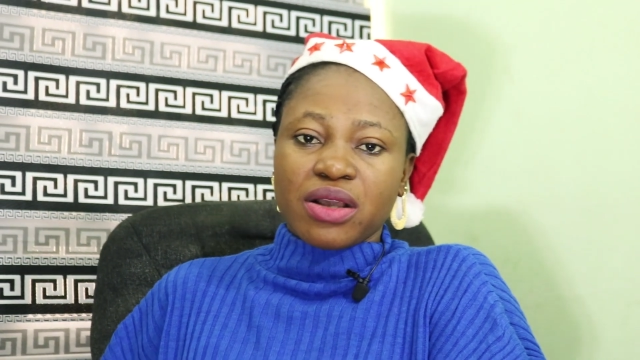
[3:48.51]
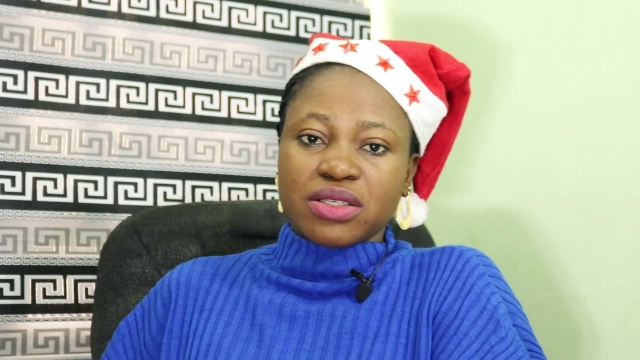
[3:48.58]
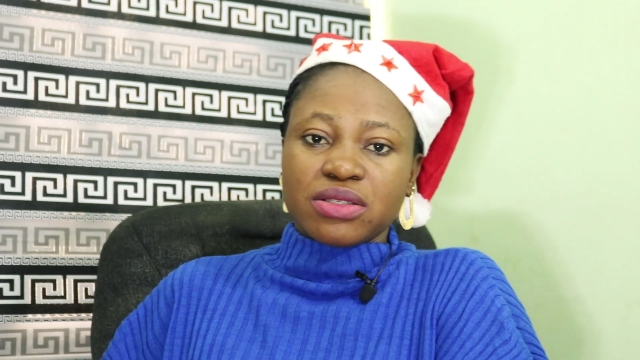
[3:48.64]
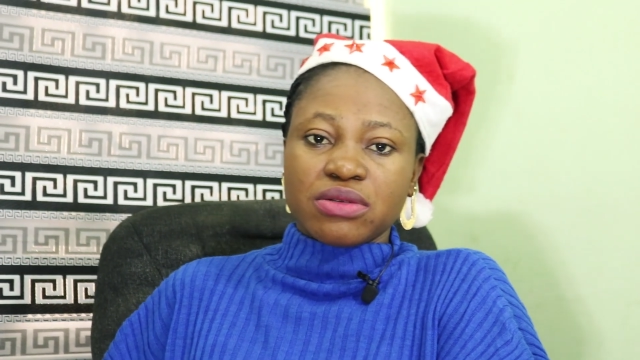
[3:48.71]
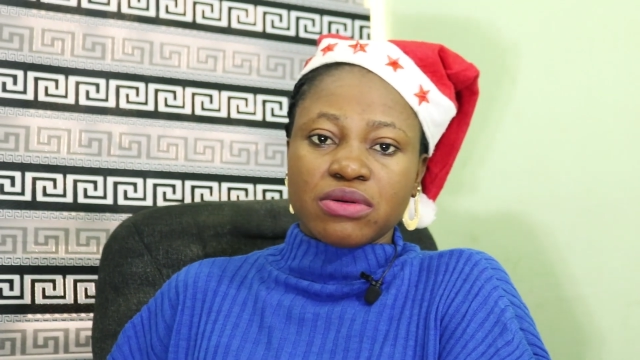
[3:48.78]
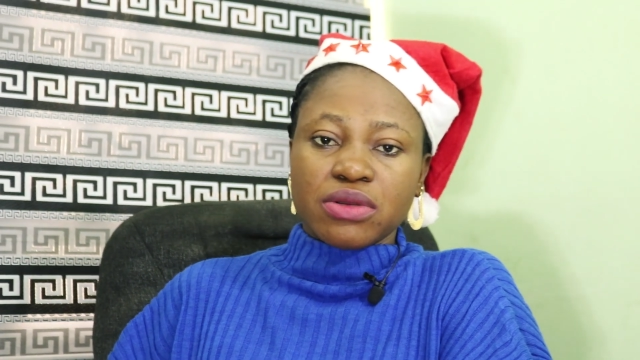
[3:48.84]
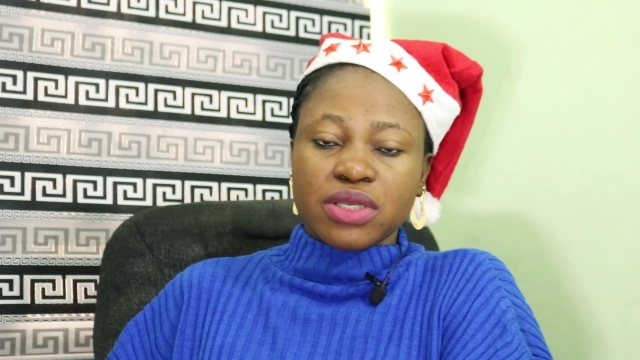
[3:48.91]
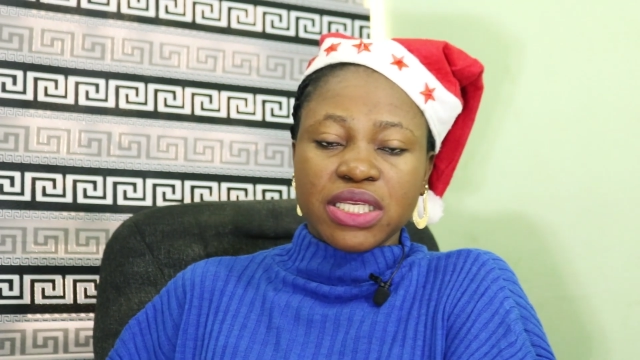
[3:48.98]

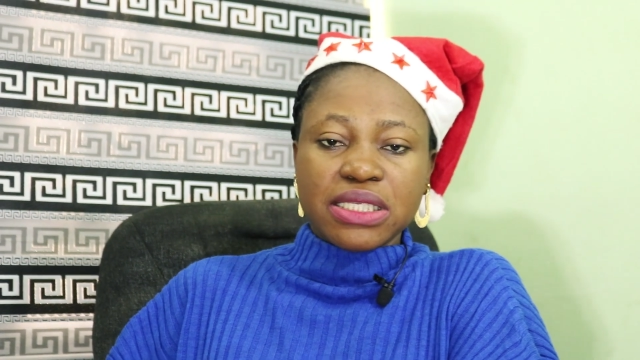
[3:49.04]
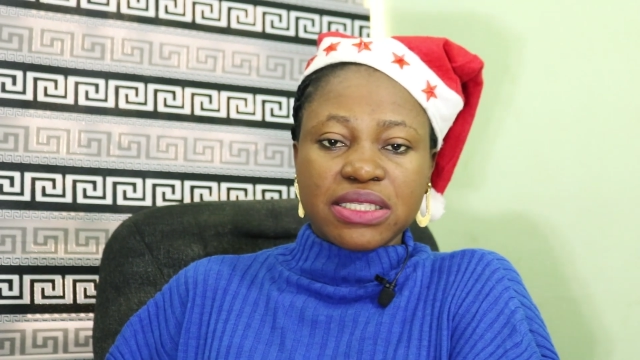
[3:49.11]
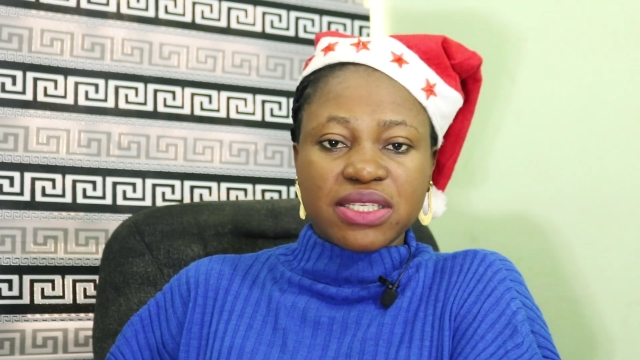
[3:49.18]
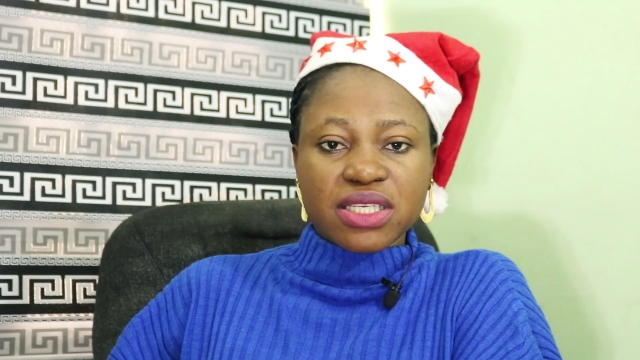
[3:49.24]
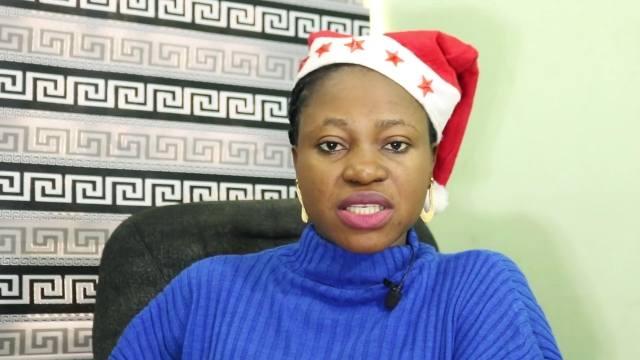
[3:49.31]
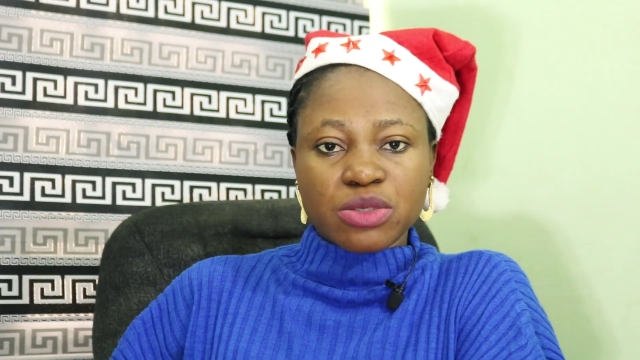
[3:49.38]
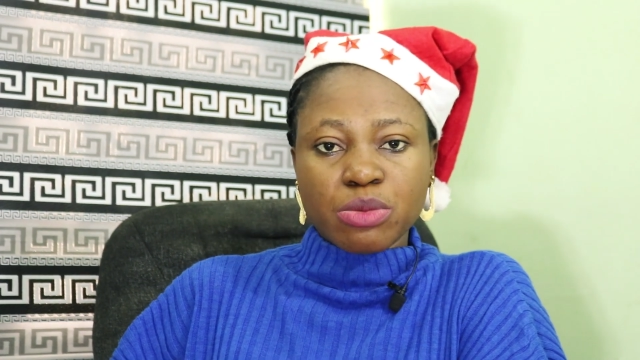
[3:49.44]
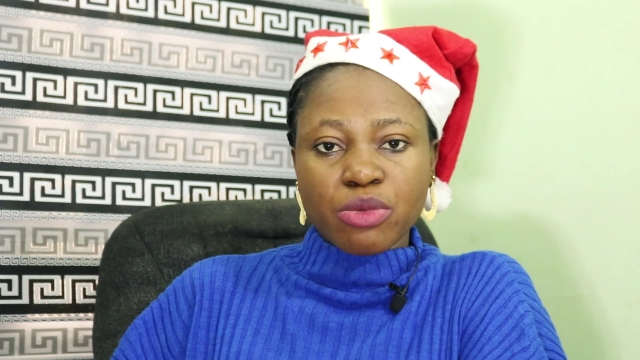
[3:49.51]
So in
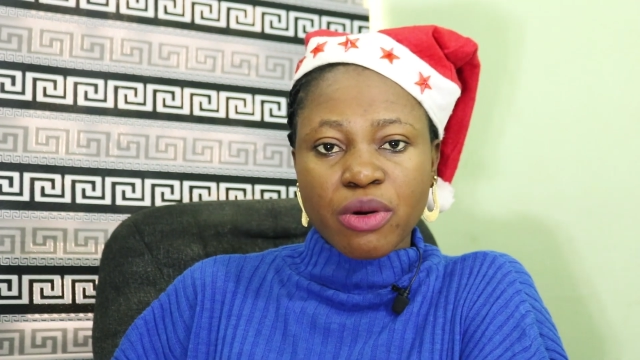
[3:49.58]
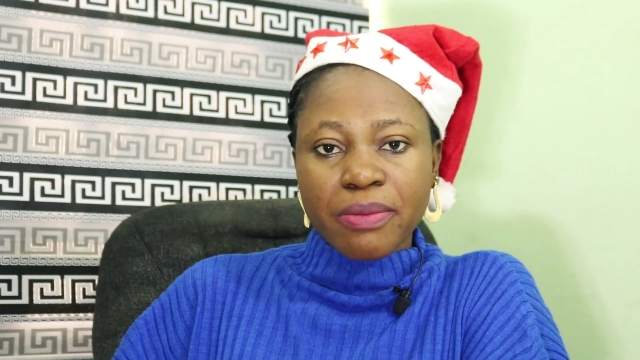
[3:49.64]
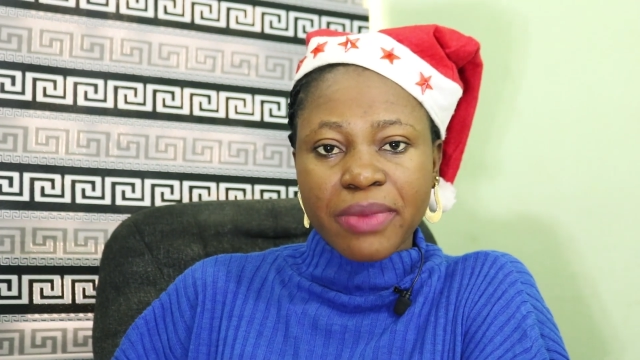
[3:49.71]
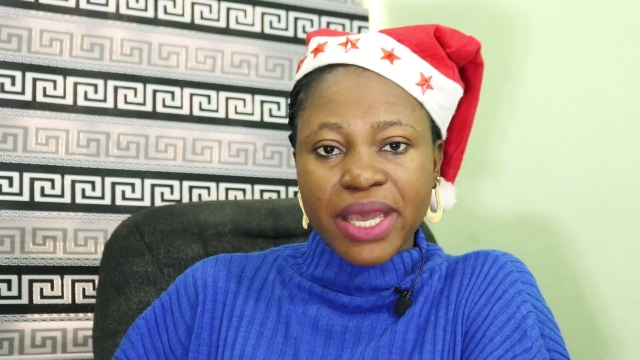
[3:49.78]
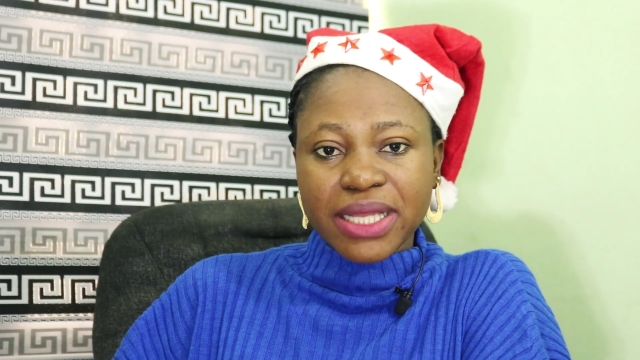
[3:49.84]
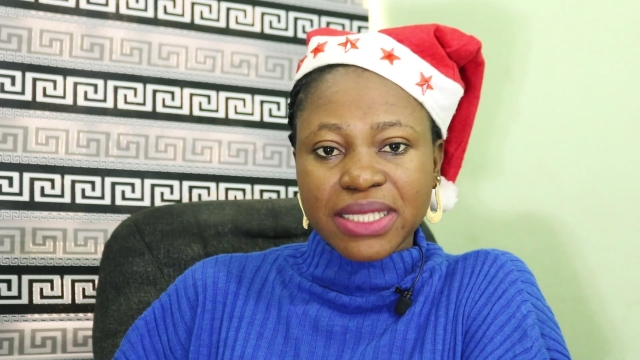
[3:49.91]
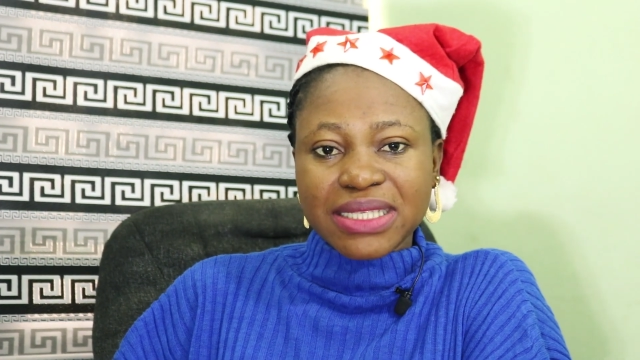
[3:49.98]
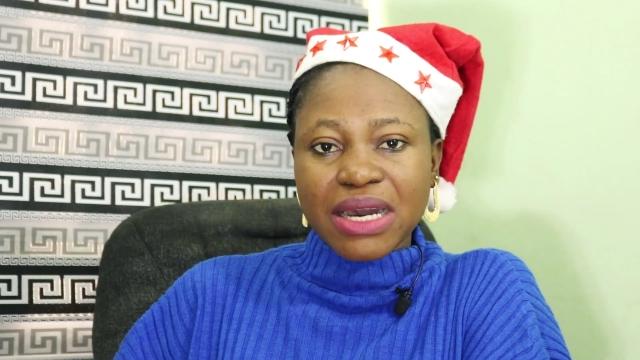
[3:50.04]
this
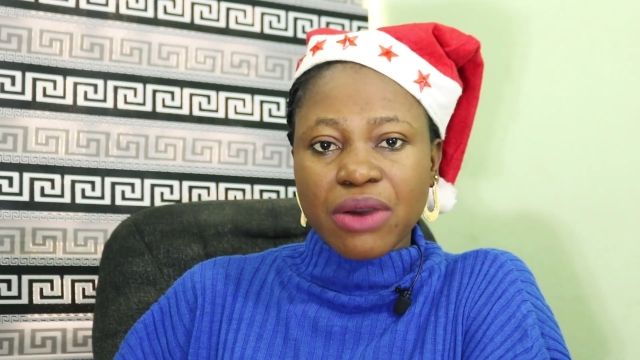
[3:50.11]
moment,